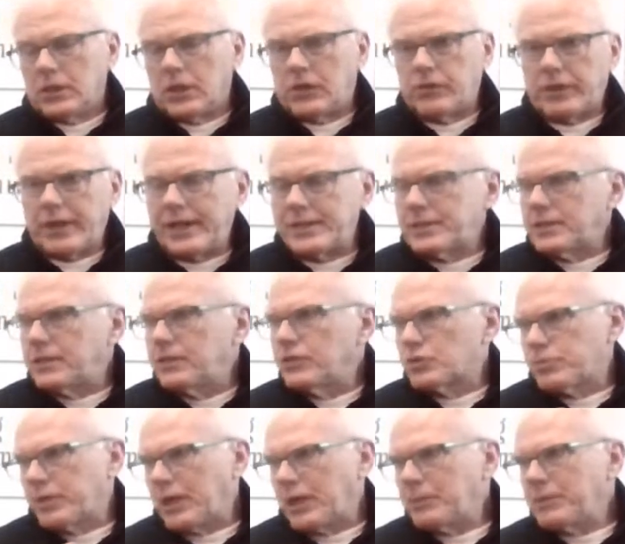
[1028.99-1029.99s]
over the last 10
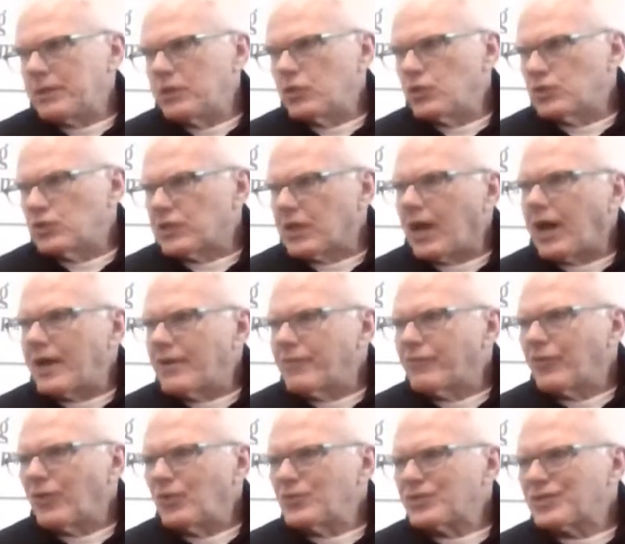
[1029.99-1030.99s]
years probably the use of
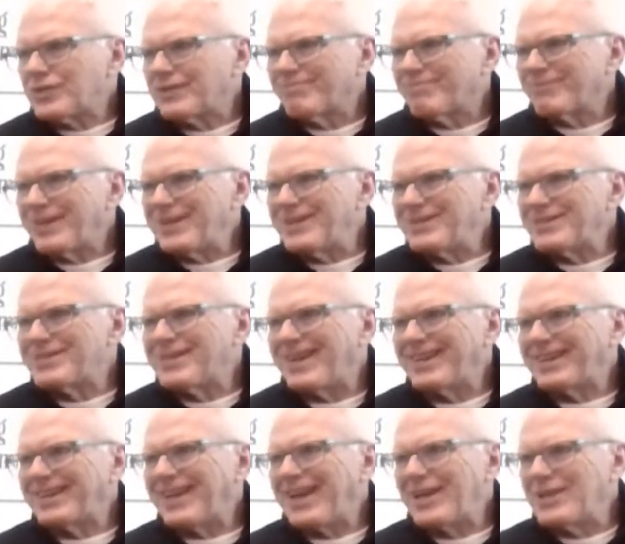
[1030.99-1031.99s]
iPhones and
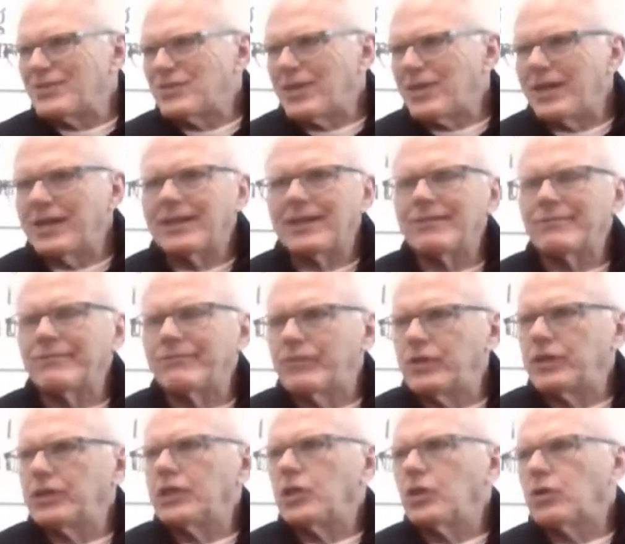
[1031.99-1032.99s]
taking
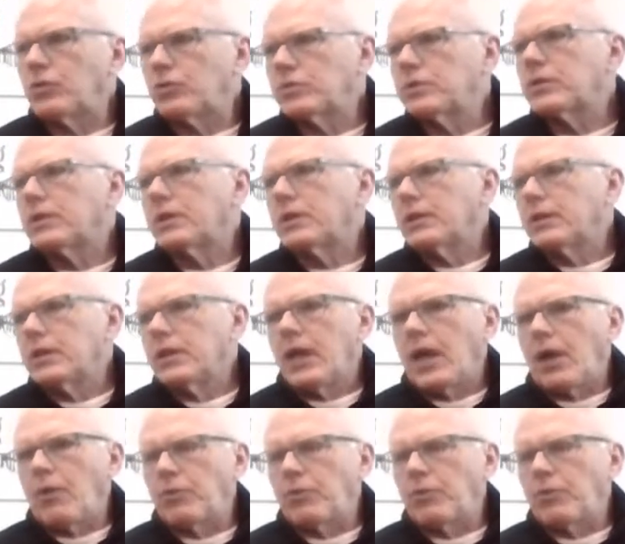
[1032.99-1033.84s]
video. Mm-hmm.